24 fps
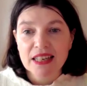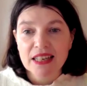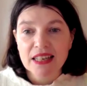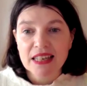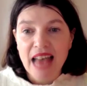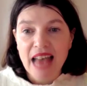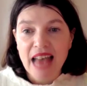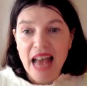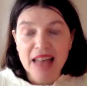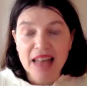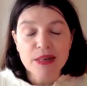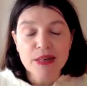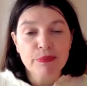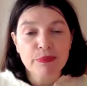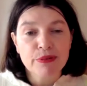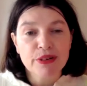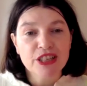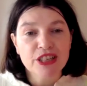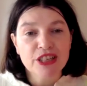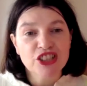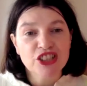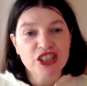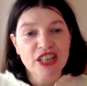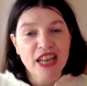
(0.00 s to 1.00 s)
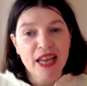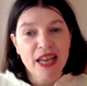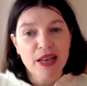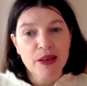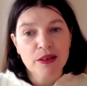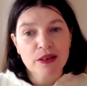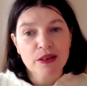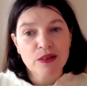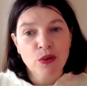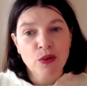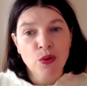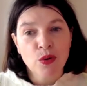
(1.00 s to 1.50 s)
can
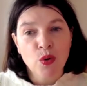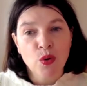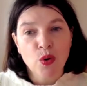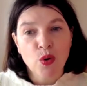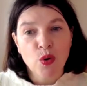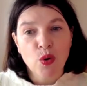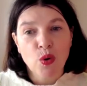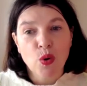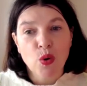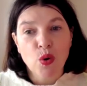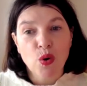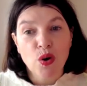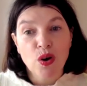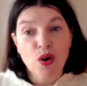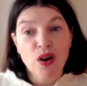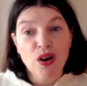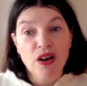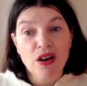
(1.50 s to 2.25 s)
appreciate or